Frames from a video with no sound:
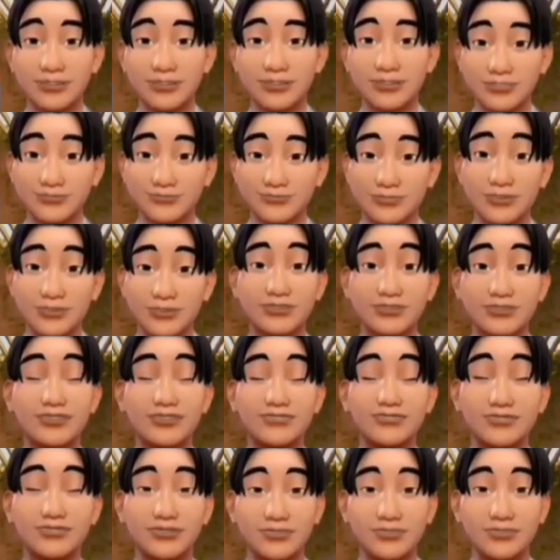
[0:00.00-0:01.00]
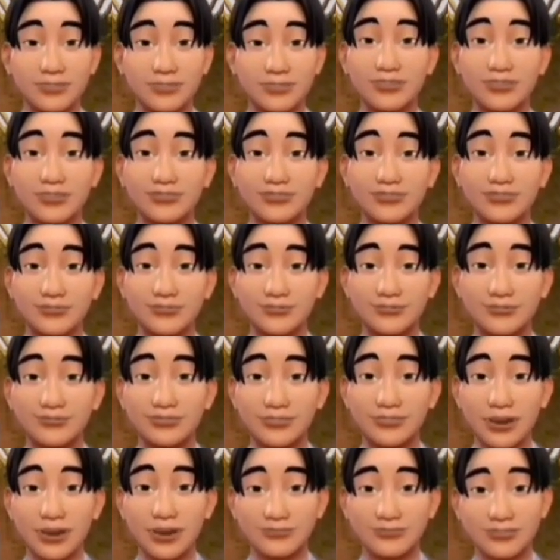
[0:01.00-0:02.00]
take a look. This is what I'm
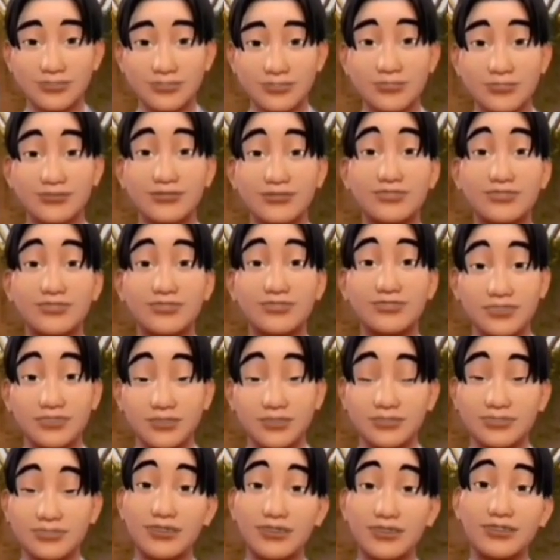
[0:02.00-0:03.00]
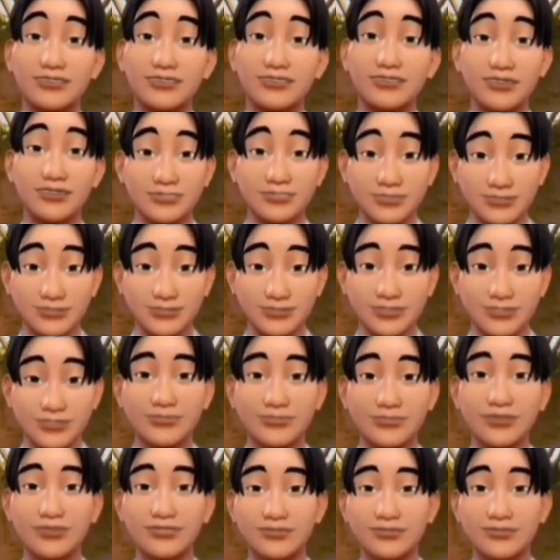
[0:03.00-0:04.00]
gonna send. Is there anything missing? Because in
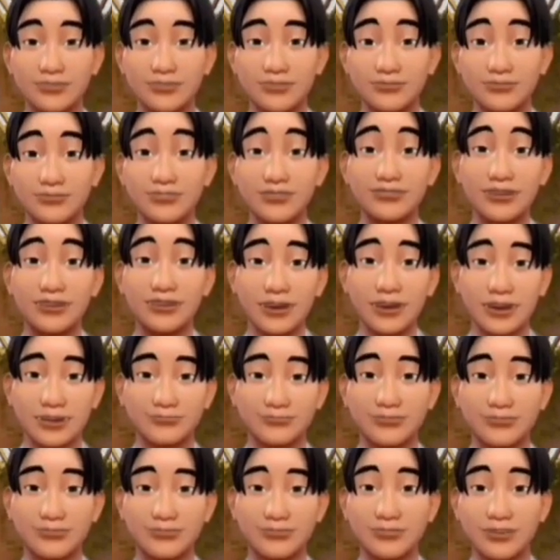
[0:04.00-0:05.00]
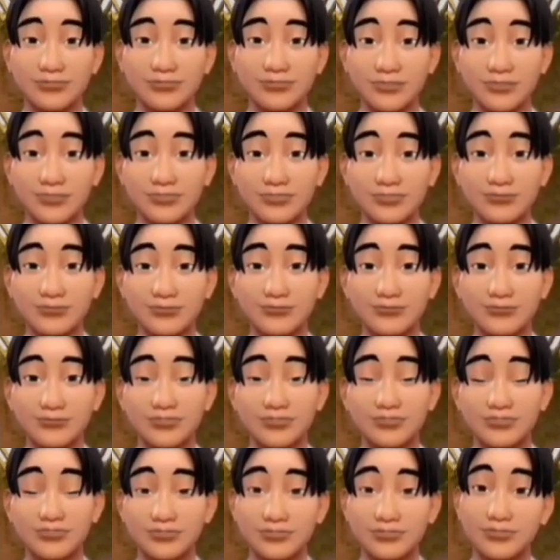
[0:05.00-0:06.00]
case anything is missing, then you don't
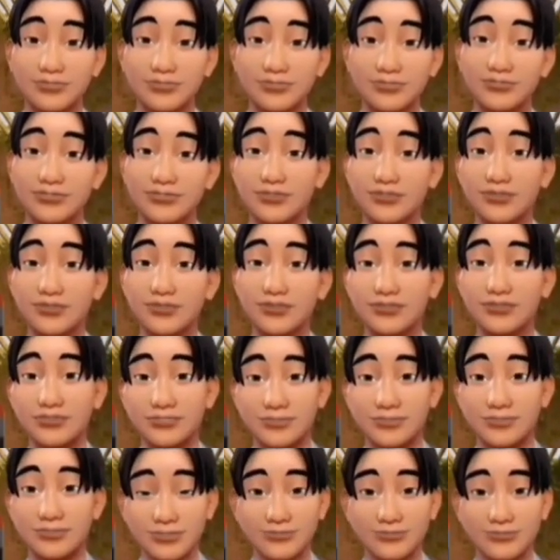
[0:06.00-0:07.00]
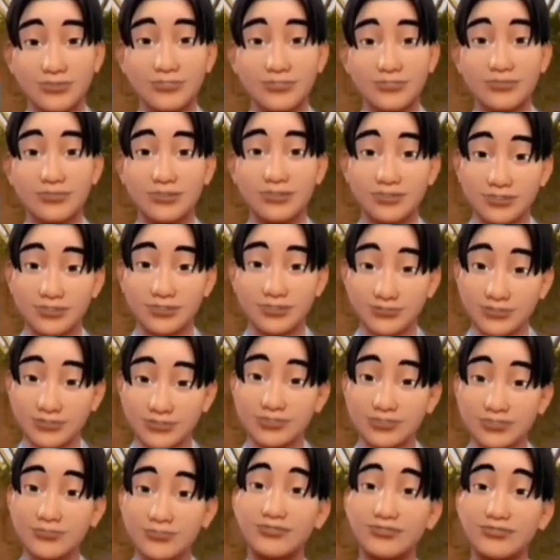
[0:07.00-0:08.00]
wanna delay your process by
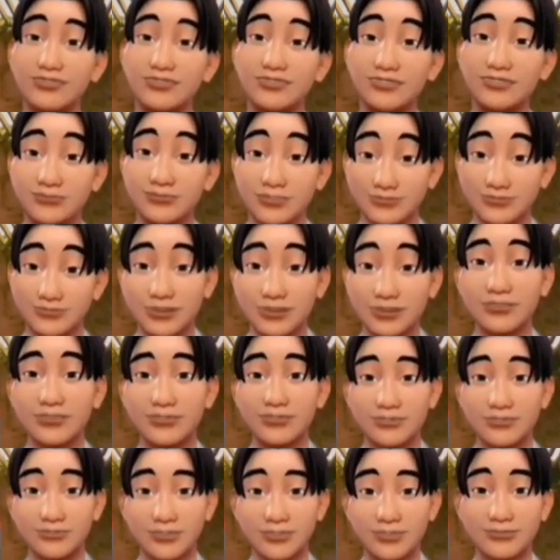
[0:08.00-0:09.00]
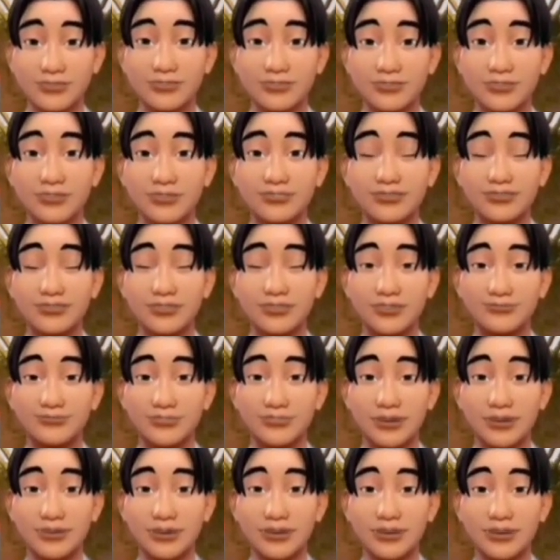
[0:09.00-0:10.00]
initiating your
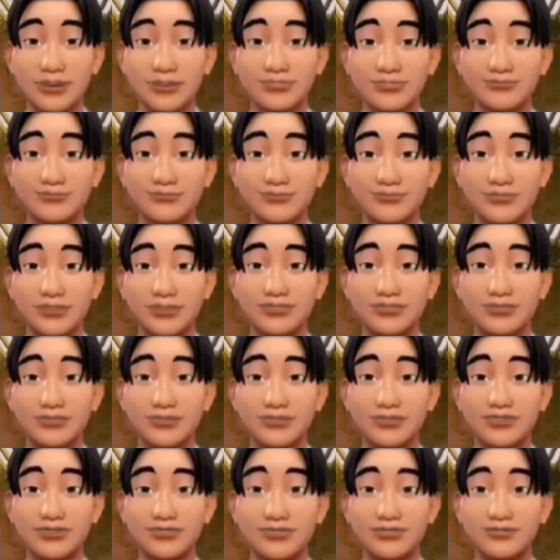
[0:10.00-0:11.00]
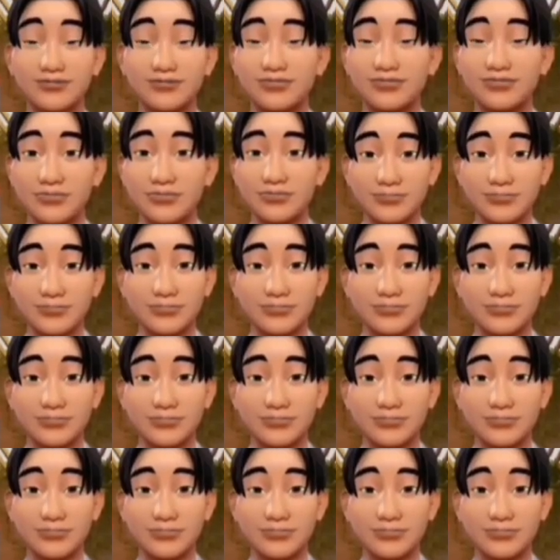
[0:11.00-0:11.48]
what do you call